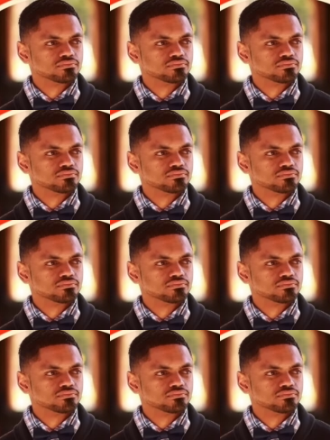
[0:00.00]

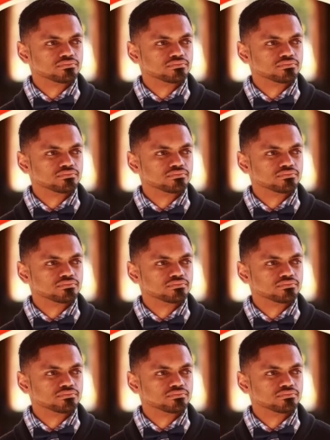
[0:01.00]

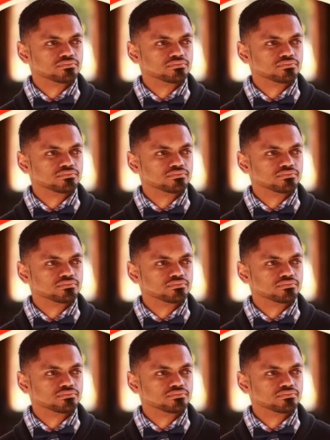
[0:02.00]

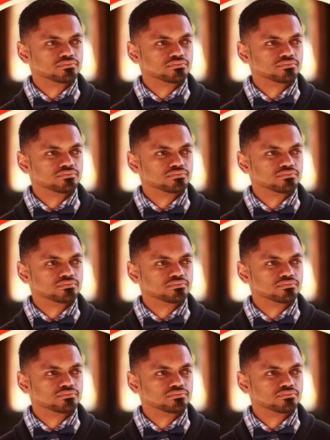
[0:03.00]

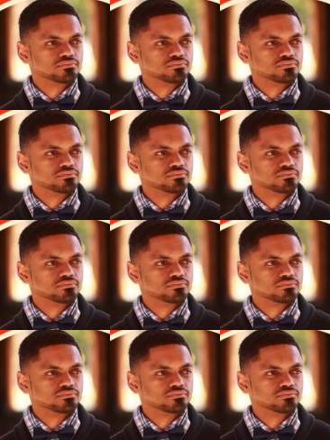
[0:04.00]

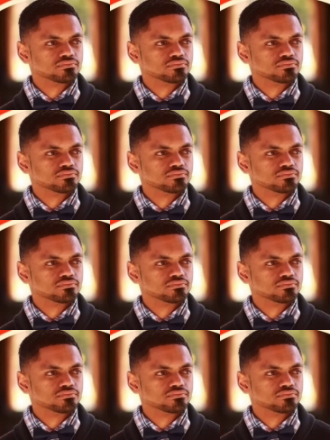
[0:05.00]
[no speech]